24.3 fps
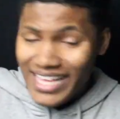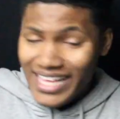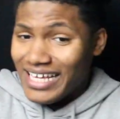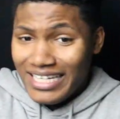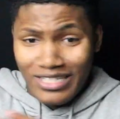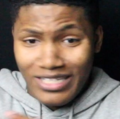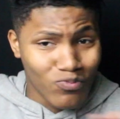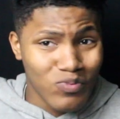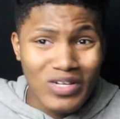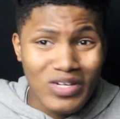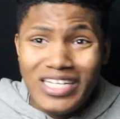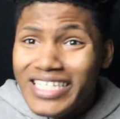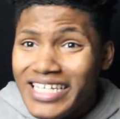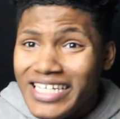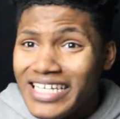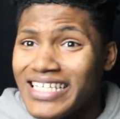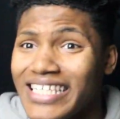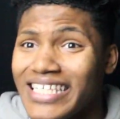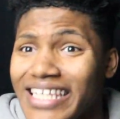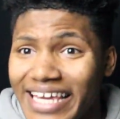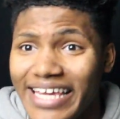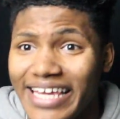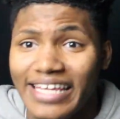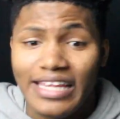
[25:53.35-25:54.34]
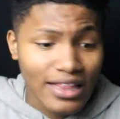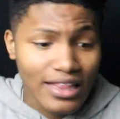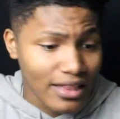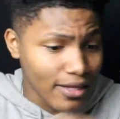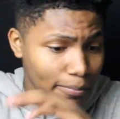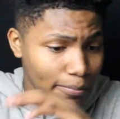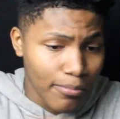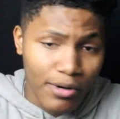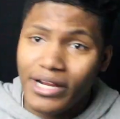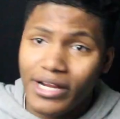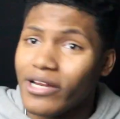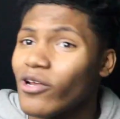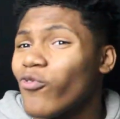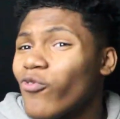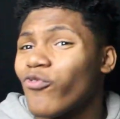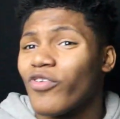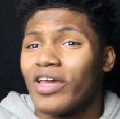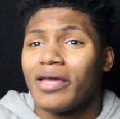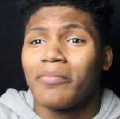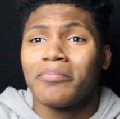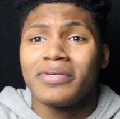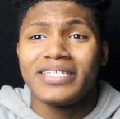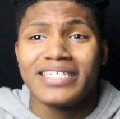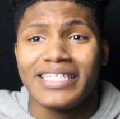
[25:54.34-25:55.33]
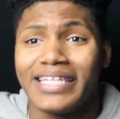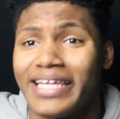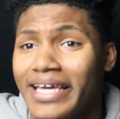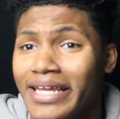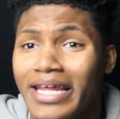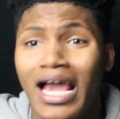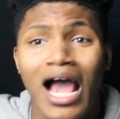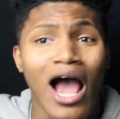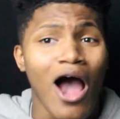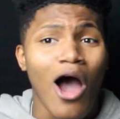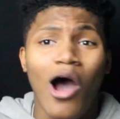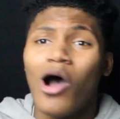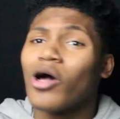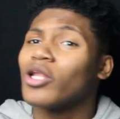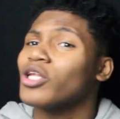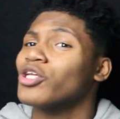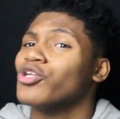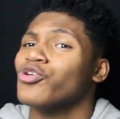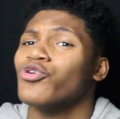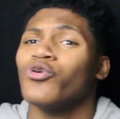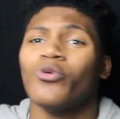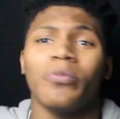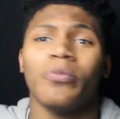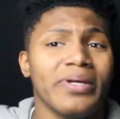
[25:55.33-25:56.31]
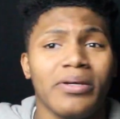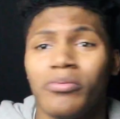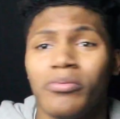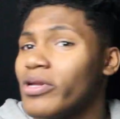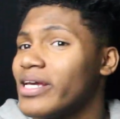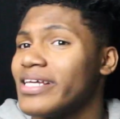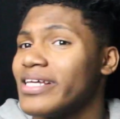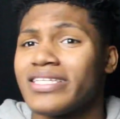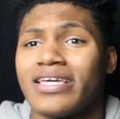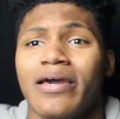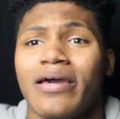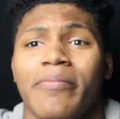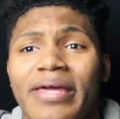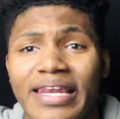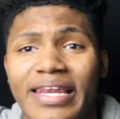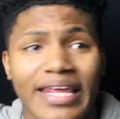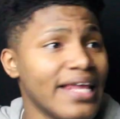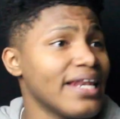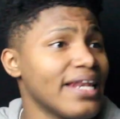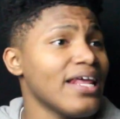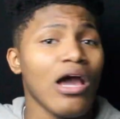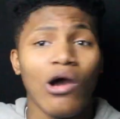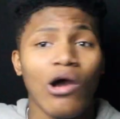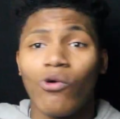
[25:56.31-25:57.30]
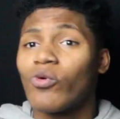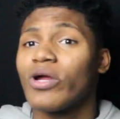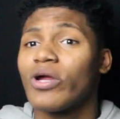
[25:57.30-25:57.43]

Because we just lit. The Brando fam is lit. All the new people that's coming in.